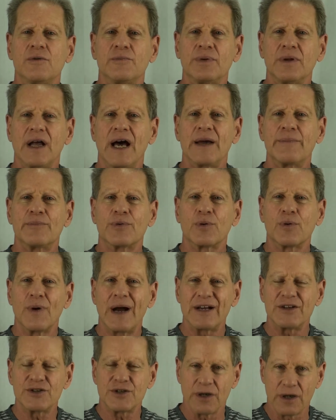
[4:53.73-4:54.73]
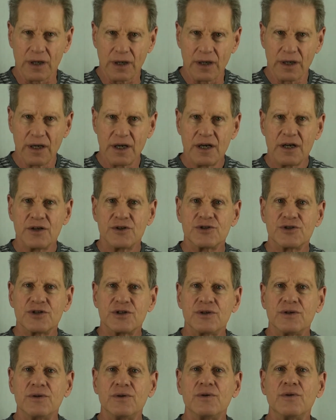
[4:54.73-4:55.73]
apply pressure
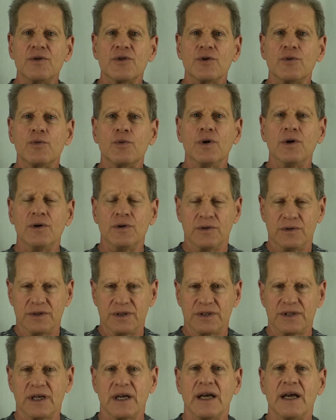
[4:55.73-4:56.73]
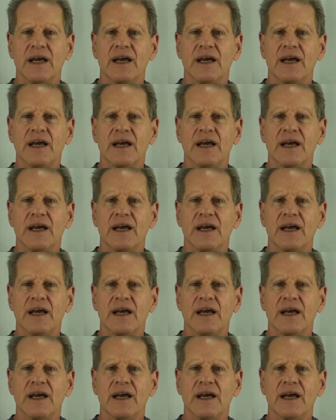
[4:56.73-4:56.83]
to the wound.